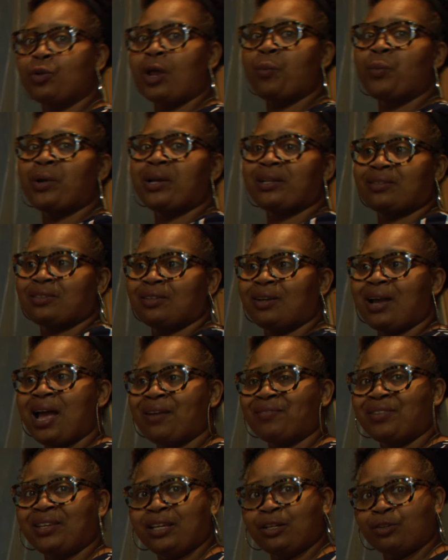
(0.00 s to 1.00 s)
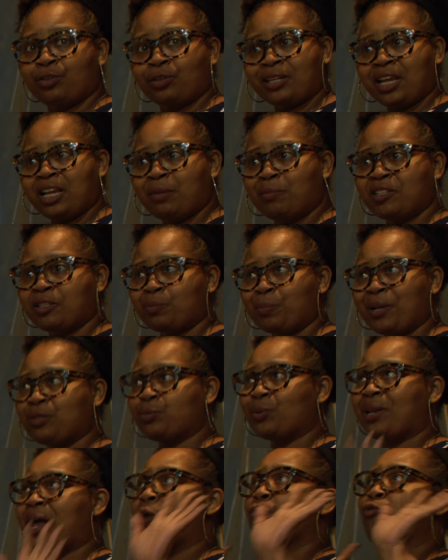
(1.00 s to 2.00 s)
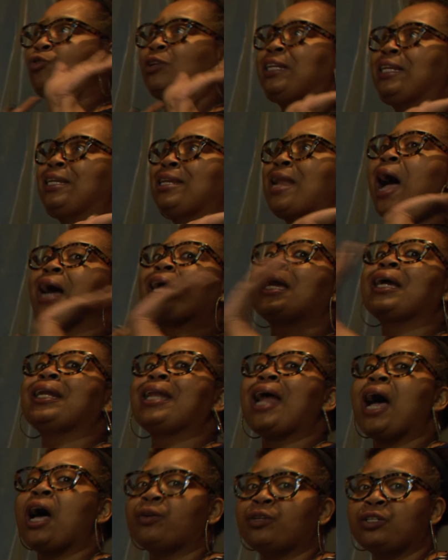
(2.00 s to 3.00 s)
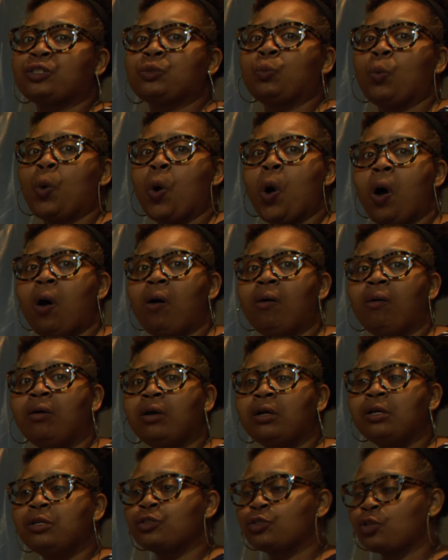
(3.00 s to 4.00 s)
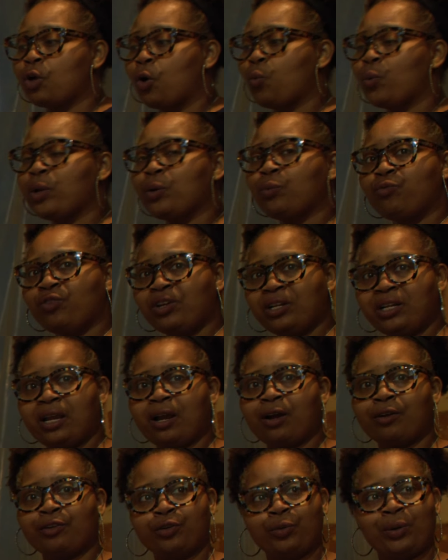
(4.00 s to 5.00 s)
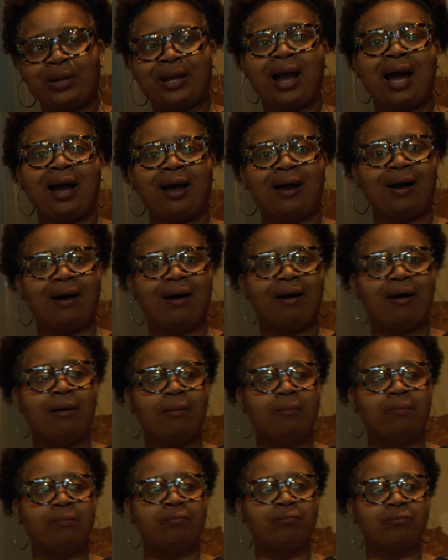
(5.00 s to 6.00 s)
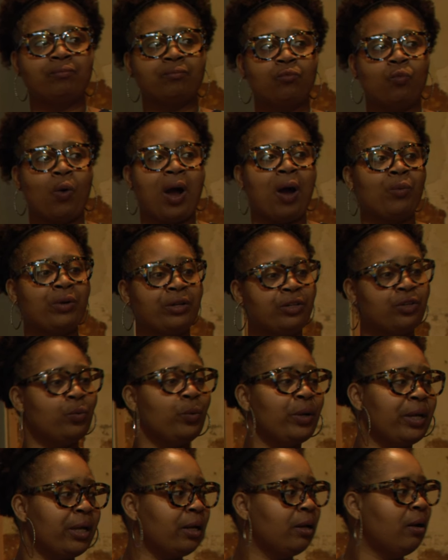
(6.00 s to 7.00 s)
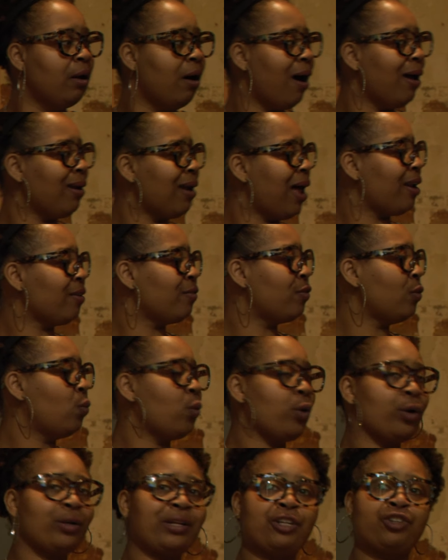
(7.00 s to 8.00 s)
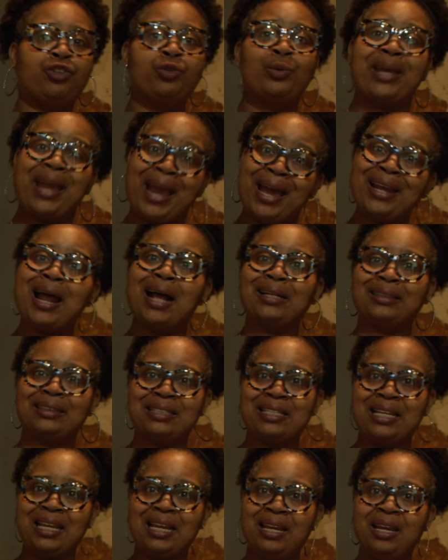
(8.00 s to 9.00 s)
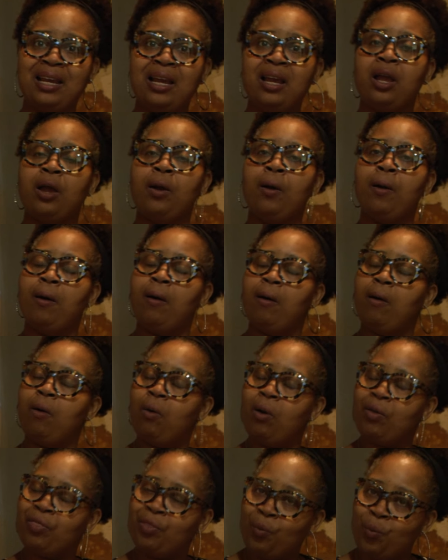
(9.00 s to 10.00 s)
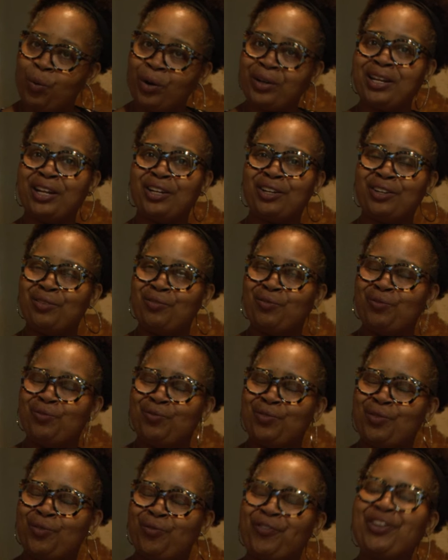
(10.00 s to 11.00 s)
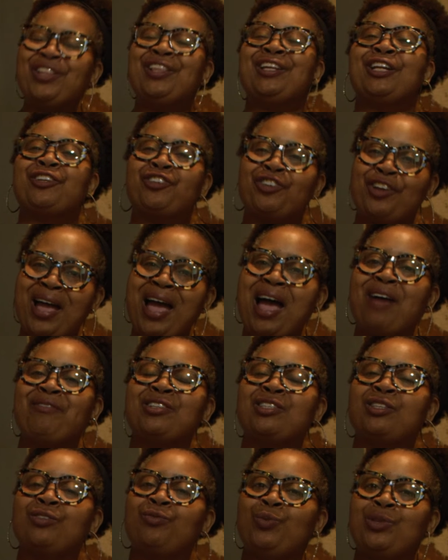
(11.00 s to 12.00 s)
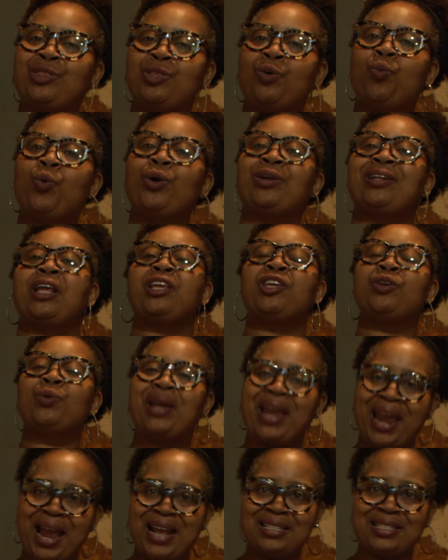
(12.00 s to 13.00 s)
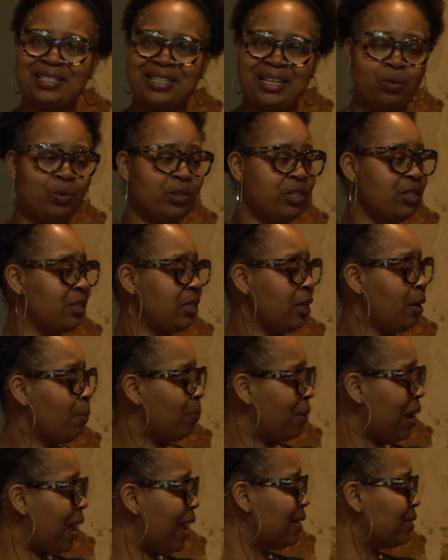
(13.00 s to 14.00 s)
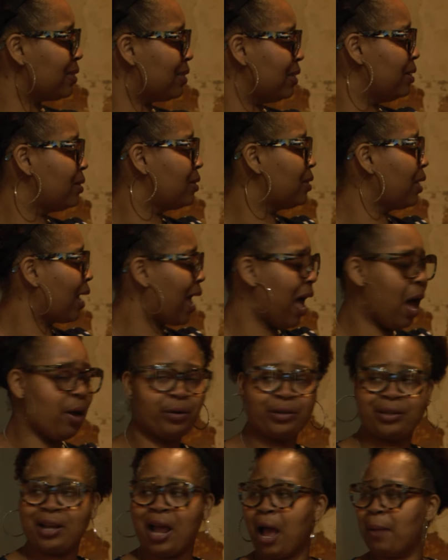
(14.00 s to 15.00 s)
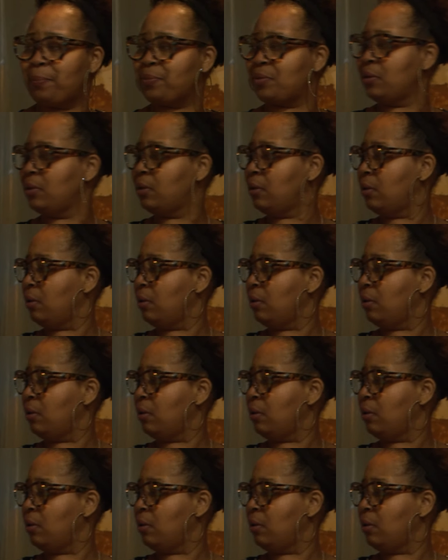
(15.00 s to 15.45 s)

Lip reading: that we can still have the entertainment space without really knocking down this wall. So we really are doing, while we're doing a lot of the work that you cannot see, the feeling that you'll have is with the work that you can see, which is the appliances, the countertops,